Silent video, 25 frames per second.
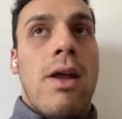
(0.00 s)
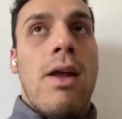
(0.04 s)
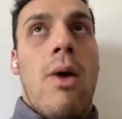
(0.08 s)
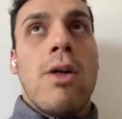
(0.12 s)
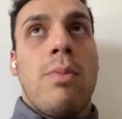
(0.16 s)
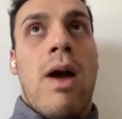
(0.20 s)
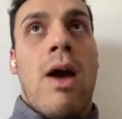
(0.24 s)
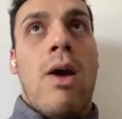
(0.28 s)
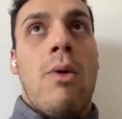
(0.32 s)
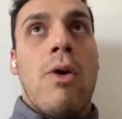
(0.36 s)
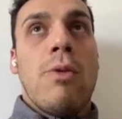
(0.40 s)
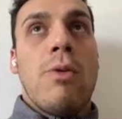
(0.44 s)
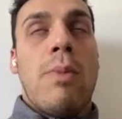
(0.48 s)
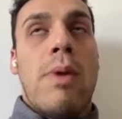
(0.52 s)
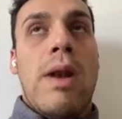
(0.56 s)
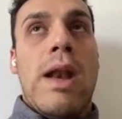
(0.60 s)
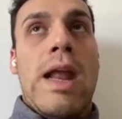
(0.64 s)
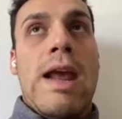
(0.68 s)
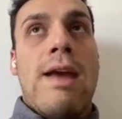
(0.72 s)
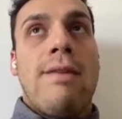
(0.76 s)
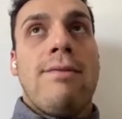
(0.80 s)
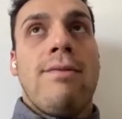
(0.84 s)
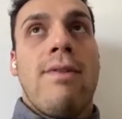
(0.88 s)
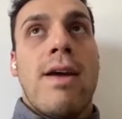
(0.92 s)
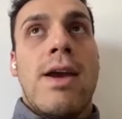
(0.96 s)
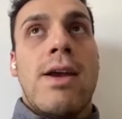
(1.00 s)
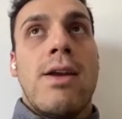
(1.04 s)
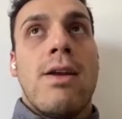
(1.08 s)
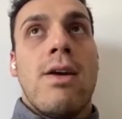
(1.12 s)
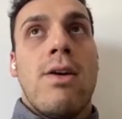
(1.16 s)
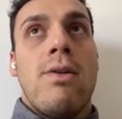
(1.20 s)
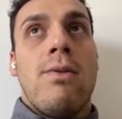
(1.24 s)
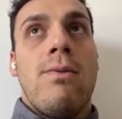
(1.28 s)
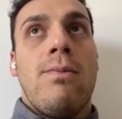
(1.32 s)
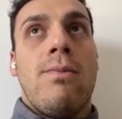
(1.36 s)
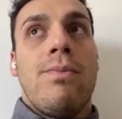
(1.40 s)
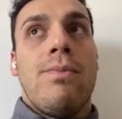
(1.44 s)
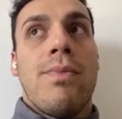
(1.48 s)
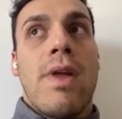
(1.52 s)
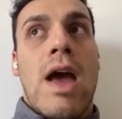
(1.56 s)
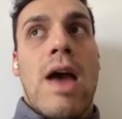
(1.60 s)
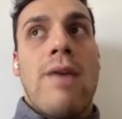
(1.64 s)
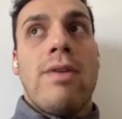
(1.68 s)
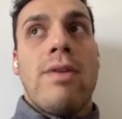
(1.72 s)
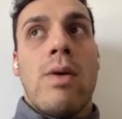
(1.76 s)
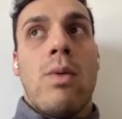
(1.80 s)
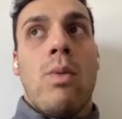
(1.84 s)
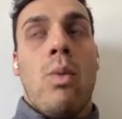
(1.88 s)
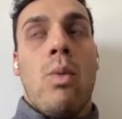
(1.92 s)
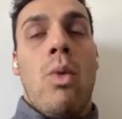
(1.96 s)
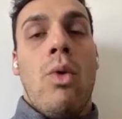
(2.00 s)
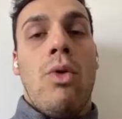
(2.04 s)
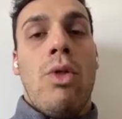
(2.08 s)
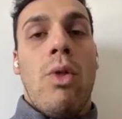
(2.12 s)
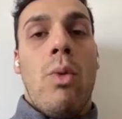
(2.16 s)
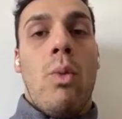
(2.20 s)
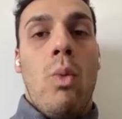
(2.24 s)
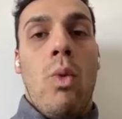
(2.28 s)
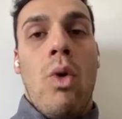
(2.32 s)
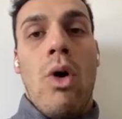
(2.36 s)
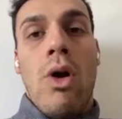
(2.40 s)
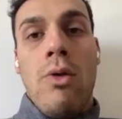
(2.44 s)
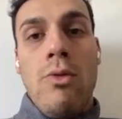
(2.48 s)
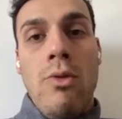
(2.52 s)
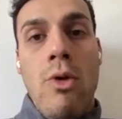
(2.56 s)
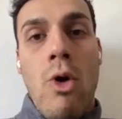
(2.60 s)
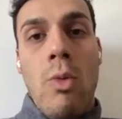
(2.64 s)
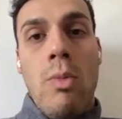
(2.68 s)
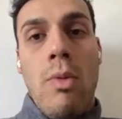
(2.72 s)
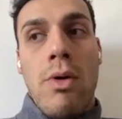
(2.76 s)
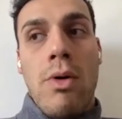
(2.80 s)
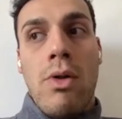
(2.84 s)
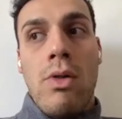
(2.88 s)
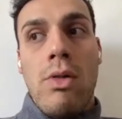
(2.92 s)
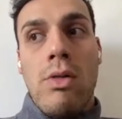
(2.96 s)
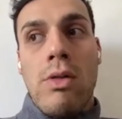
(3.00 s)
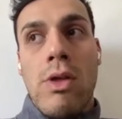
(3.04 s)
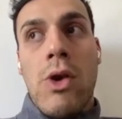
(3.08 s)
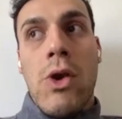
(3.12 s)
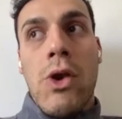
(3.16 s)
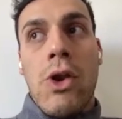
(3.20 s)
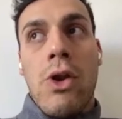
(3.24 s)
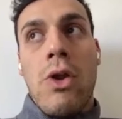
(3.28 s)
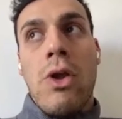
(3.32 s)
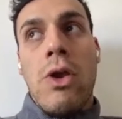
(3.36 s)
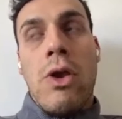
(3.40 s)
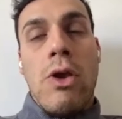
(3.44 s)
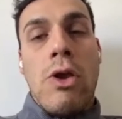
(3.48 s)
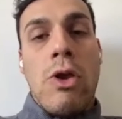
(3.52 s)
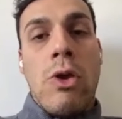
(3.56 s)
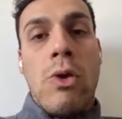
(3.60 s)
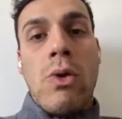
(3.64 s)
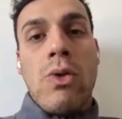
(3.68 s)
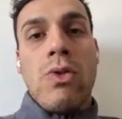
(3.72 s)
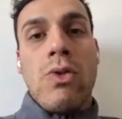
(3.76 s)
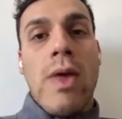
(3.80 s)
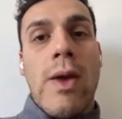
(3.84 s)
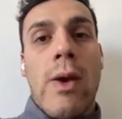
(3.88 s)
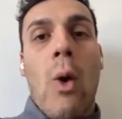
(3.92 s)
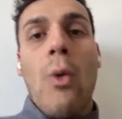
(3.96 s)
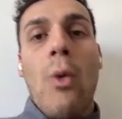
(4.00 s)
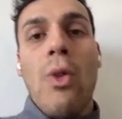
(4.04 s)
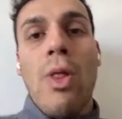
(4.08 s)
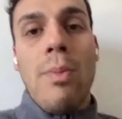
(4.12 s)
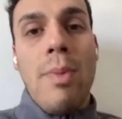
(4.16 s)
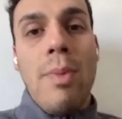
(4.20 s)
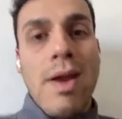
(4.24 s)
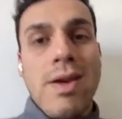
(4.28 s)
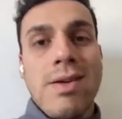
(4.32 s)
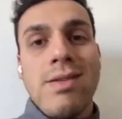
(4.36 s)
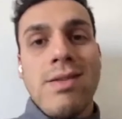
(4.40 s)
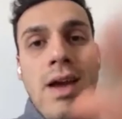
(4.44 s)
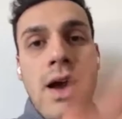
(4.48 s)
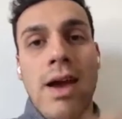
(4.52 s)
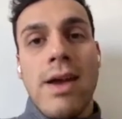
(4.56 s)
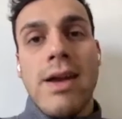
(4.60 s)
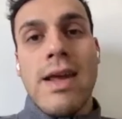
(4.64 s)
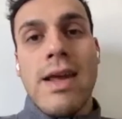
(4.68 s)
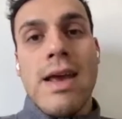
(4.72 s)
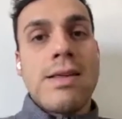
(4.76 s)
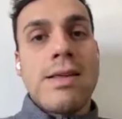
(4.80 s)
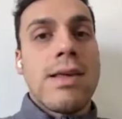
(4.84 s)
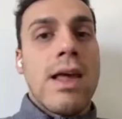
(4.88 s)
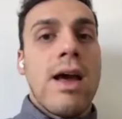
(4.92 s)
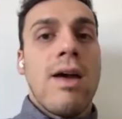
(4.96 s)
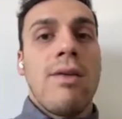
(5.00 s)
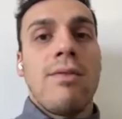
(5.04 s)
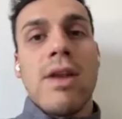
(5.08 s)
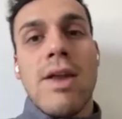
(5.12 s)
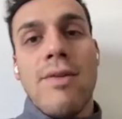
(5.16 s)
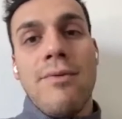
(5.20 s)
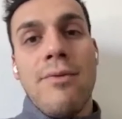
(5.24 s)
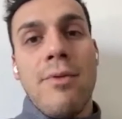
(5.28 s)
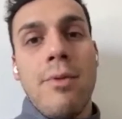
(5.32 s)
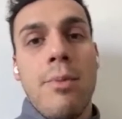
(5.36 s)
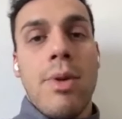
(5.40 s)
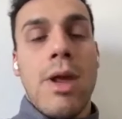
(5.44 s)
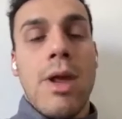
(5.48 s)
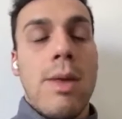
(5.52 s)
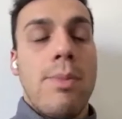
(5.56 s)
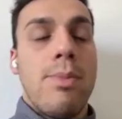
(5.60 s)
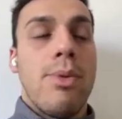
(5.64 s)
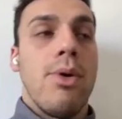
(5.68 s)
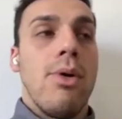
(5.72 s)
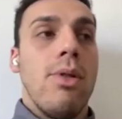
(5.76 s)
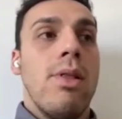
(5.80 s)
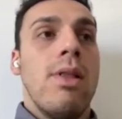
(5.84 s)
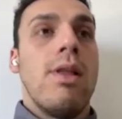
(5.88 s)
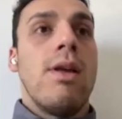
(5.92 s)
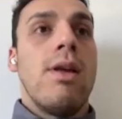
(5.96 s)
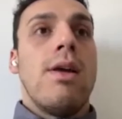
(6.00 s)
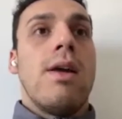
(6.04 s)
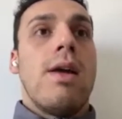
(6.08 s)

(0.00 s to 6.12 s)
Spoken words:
always believe that having more than one role model, you can take all the best ideas out of different people